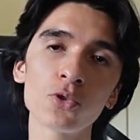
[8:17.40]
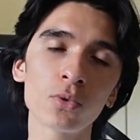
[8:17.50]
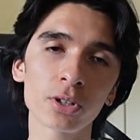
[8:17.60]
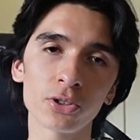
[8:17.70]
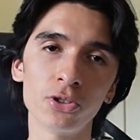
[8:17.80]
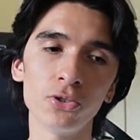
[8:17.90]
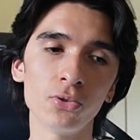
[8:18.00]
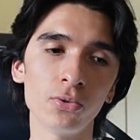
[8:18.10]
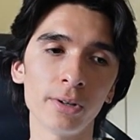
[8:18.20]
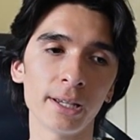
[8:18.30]
you want to
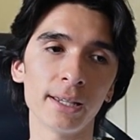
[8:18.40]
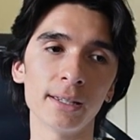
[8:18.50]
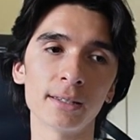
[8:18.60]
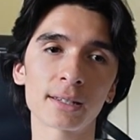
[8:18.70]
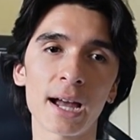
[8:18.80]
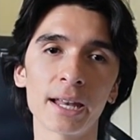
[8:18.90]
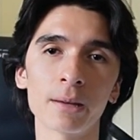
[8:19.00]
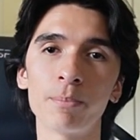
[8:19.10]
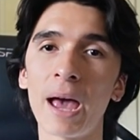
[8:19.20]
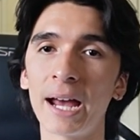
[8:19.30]
do is kind
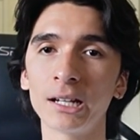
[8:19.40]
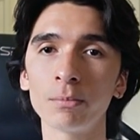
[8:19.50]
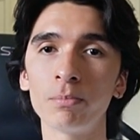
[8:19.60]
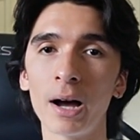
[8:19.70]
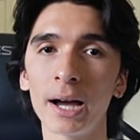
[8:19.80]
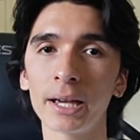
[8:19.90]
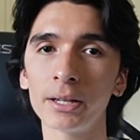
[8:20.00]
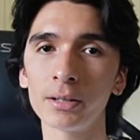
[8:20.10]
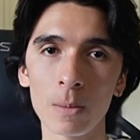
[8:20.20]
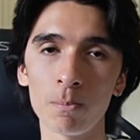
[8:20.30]
of panic
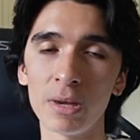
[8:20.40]
buy